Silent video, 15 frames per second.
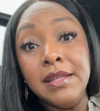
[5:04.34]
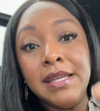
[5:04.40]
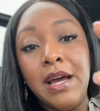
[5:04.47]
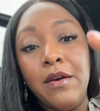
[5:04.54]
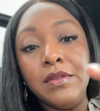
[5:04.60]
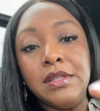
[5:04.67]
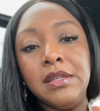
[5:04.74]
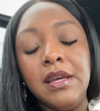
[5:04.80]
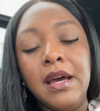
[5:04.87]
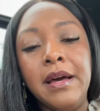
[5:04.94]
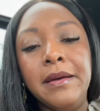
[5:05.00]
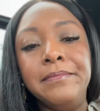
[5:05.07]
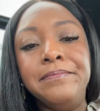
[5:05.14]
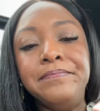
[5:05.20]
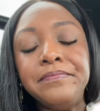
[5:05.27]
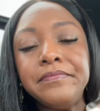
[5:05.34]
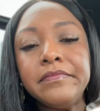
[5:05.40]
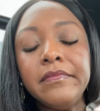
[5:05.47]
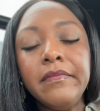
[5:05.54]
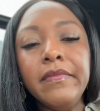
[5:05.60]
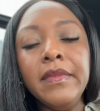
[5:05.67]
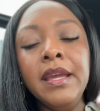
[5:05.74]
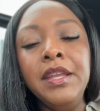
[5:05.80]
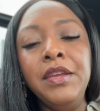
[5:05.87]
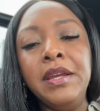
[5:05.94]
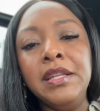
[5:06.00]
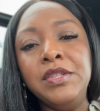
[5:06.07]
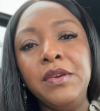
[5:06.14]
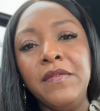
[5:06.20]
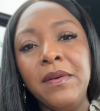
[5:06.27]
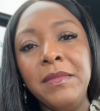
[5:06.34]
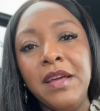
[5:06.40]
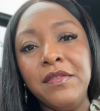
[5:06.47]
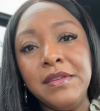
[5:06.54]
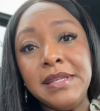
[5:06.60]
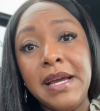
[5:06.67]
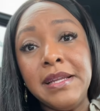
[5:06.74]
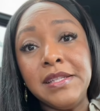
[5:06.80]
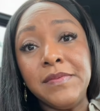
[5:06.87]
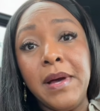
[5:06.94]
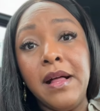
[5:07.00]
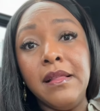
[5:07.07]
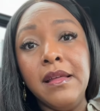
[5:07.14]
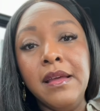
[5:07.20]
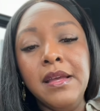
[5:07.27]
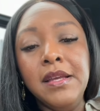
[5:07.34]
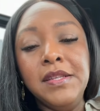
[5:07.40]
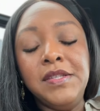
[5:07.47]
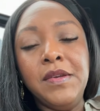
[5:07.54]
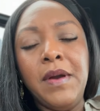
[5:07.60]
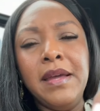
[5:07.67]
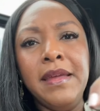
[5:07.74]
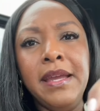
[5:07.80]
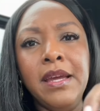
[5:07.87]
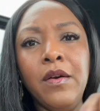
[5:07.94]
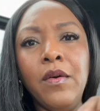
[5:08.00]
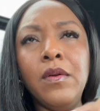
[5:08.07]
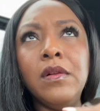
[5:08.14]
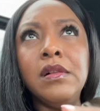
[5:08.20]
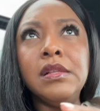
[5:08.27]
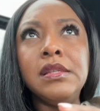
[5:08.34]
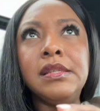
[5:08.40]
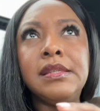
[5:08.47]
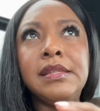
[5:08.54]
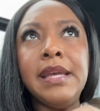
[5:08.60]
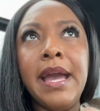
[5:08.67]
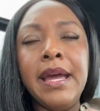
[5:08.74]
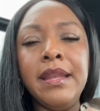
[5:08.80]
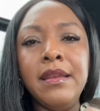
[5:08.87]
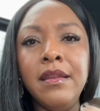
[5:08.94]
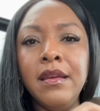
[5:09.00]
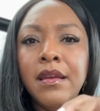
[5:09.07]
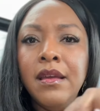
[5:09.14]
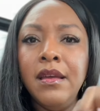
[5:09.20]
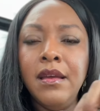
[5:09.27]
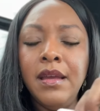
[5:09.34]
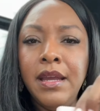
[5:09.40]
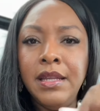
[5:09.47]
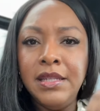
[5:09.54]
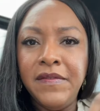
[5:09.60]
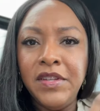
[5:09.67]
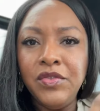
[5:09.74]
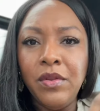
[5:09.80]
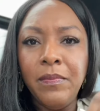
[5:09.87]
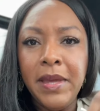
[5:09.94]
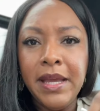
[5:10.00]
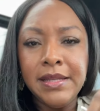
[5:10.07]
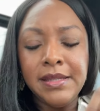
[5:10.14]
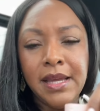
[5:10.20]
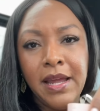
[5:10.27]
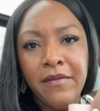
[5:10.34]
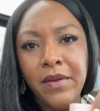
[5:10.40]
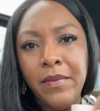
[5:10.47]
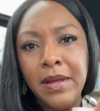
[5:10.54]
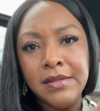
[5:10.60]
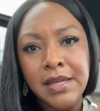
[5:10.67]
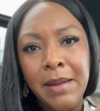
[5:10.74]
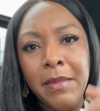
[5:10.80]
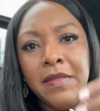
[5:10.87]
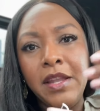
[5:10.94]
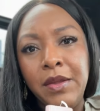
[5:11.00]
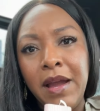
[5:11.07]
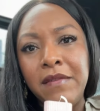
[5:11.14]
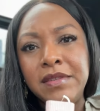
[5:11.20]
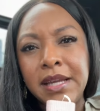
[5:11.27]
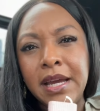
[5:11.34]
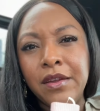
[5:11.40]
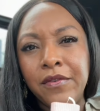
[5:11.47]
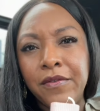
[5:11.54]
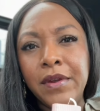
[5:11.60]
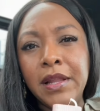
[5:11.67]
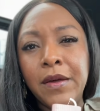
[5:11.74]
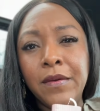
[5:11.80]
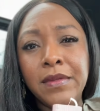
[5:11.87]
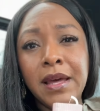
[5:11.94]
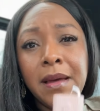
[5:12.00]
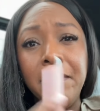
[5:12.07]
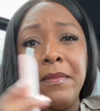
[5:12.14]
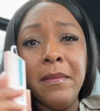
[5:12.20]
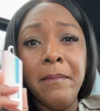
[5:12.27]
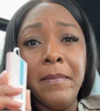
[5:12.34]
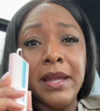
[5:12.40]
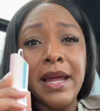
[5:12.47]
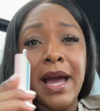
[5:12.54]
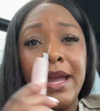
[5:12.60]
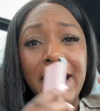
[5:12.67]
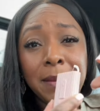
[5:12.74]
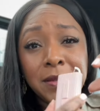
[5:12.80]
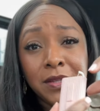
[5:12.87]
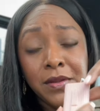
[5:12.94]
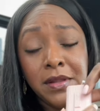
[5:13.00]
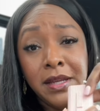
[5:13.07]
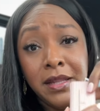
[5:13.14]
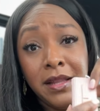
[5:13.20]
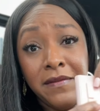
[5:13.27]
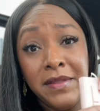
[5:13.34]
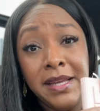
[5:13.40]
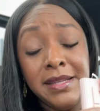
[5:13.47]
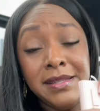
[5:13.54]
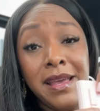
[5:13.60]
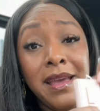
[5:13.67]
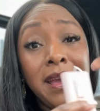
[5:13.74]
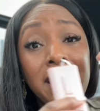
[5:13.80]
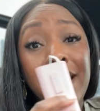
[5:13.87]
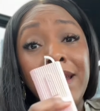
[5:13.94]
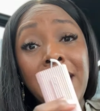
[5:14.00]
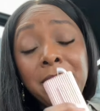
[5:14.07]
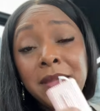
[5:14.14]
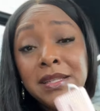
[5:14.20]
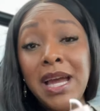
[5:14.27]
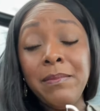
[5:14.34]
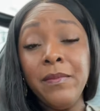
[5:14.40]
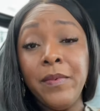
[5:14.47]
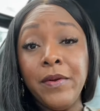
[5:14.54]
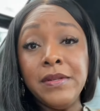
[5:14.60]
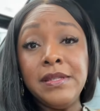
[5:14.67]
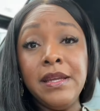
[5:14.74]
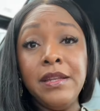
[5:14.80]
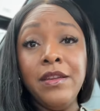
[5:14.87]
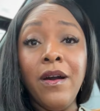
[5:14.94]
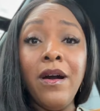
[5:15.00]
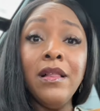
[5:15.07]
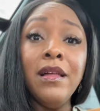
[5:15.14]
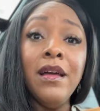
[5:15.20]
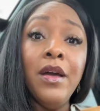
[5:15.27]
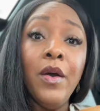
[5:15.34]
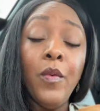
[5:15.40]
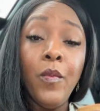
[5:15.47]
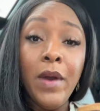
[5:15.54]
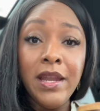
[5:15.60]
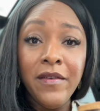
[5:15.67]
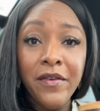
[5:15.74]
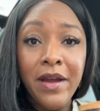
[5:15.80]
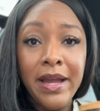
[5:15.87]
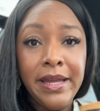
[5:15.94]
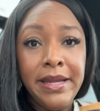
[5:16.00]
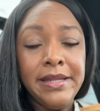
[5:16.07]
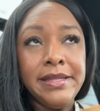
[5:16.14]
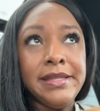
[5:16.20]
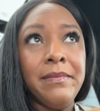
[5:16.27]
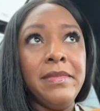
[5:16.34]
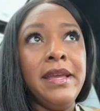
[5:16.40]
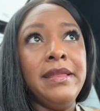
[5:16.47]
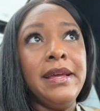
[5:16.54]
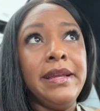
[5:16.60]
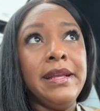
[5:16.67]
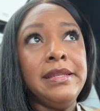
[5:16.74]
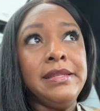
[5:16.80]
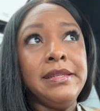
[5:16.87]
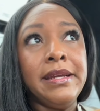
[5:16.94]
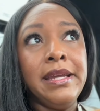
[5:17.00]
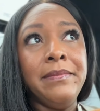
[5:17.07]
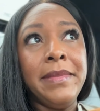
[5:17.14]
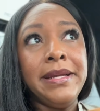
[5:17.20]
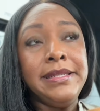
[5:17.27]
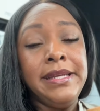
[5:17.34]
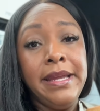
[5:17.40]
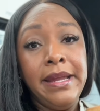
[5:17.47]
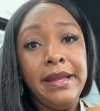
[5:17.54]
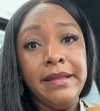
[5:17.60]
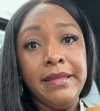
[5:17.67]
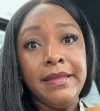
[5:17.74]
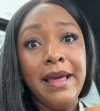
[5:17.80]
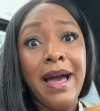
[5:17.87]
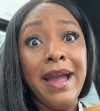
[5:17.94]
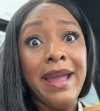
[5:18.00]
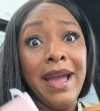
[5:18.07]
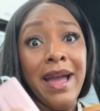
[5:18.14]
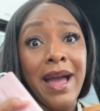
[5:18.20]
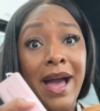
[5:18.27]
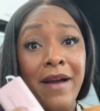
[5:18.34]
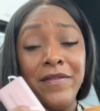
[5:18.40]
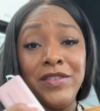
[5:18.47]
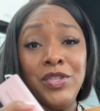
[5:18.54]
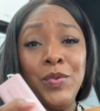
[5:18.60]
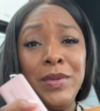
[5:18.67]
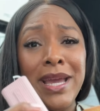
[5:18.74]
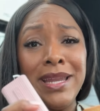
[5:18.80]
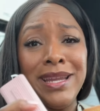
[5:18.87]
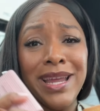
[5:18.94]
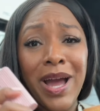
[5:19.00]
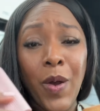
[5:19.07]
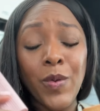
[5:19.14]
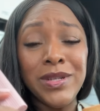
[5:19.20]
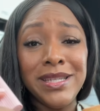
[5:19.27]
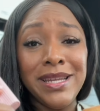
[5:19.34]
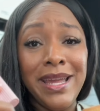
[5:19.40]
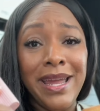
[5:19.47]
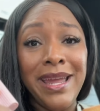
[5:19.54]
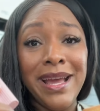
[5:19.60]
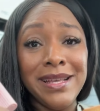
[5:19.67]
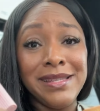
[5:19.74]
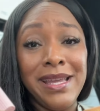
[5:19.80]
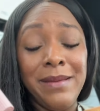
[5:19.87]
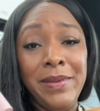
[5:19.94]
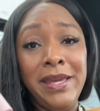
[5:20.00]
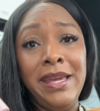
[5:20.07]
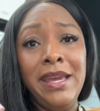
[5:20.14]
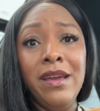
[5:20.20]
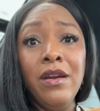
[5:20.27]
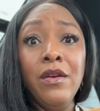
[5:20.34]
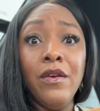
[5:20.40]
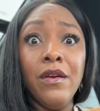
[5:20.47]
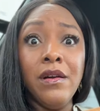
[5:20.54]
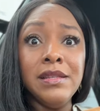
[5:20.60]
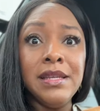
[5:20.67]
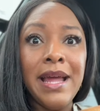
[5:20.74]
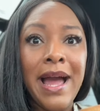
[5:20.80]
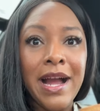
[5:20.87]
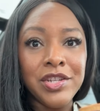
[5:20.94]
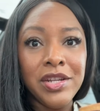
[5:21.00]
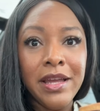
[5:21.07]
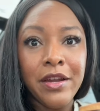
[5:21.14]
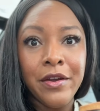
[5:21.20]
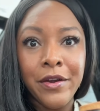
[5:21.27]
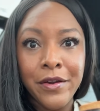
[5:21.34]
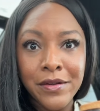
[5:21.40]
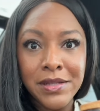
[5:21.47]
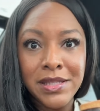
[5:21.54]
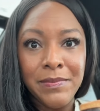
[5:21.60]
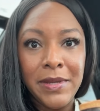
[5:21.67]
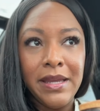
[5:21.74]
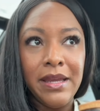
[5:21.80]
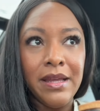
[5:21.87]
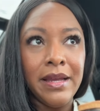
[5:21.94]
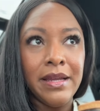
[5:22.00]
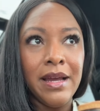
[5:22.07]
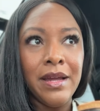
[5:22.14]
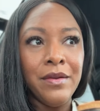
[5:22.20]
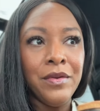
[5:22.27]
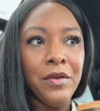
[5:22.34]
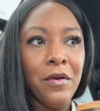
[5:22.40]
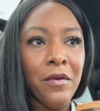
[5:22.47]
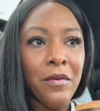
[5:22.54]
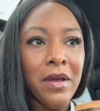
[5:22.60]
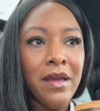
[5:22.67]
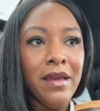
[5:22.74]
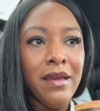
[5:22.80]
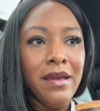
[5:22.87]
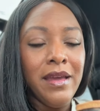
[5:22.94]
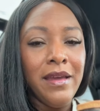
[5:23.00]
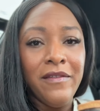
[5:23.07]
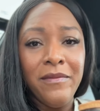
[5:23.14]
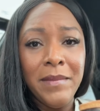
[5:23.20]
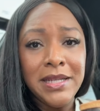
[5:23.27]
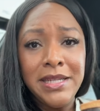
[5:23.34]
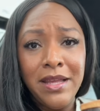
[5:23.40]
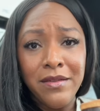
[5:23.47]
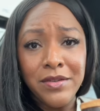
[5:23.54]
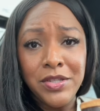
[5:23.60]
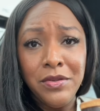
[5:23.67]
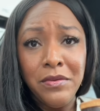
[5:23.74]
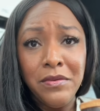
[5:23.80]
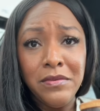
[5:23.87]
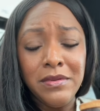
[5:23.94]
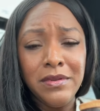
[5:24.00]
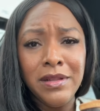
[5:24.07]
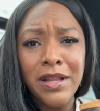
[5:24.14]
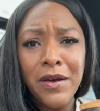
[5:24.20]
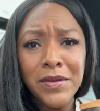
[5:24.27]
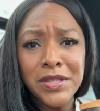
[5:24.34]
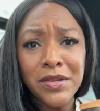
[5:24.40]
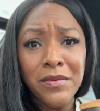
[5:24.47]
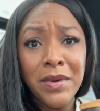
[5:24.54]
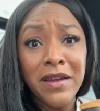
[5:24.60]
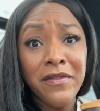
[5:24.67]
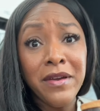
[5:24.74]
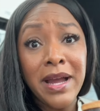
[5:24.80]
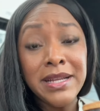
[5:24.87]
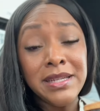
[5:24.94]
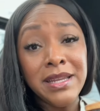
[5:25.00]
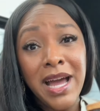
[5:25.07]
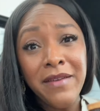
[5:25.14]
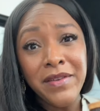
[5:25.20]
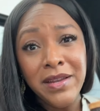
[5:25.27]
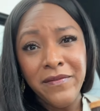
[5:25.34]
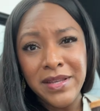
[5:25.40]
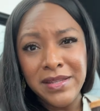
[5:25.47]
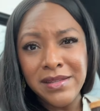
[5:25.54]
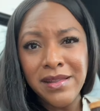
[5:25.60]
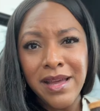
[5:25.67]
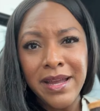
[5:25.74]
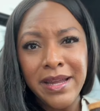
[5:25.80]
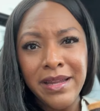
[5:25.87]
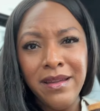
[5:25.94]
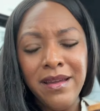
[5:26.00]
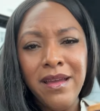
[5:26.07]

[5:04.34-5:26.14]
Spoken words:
out. And you can do it from the other side as well. So I think it holds 10 individual picks at every one time, and then you have to kind of reload them. But I absolutely love these. And I'm the type of person, y'all, whenever I eat something that gets stuck in my teeth, I have to get it out ASAP, or else it actually like hurts me. Like, I don't know if my teeth are too close or whatever. I did have Invisalign